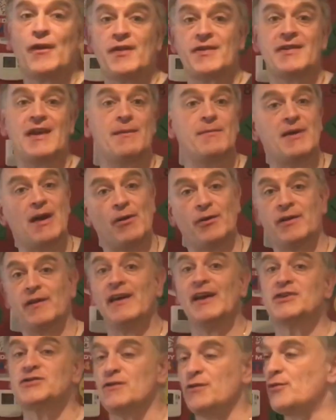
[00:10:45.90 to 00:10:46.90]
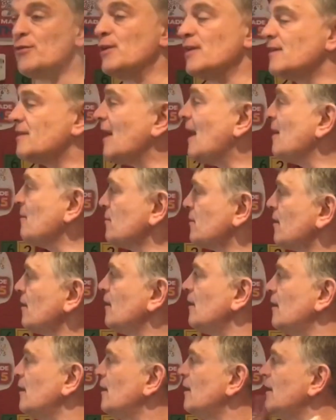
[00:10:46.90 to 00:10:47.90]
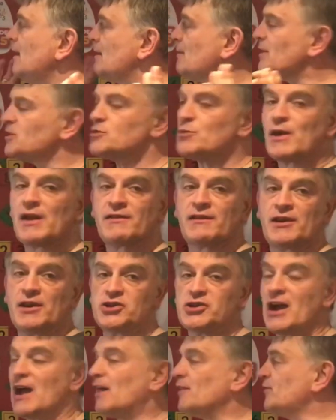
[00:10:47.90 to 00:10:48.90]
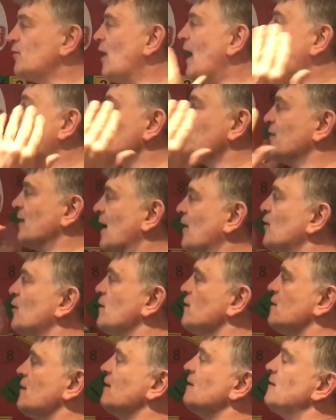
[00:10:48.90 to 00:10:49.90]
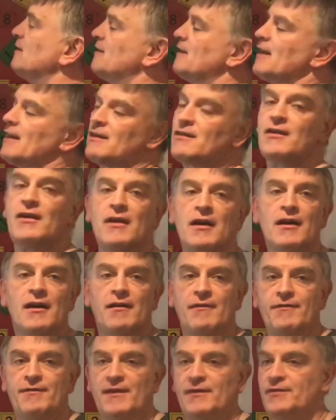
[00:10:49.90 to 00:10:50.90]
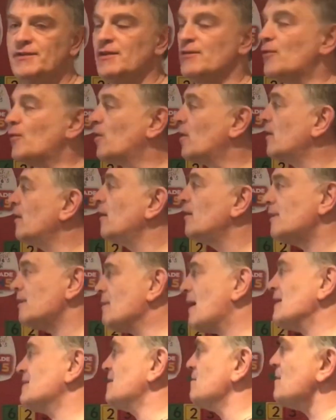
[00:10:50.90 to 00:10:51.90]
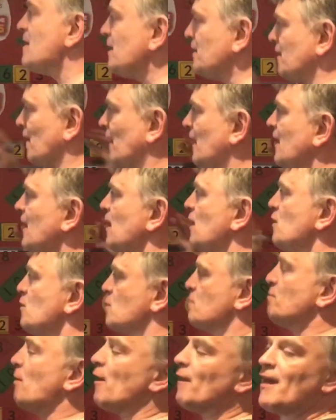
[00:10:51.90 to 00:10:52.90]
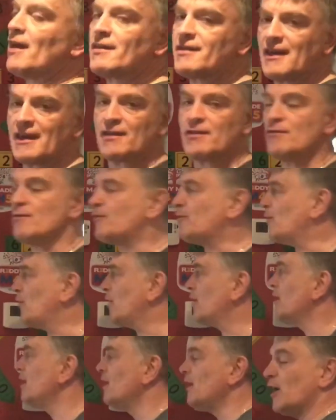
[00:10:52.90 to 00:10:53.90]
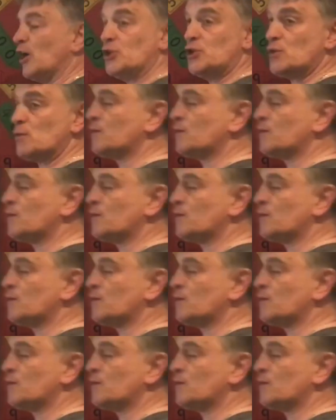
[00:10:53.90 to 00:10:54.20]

got the same calculation three times. Imagine we're asking a child to add together 66 and 54. They might immediately spot that 6 and 4 and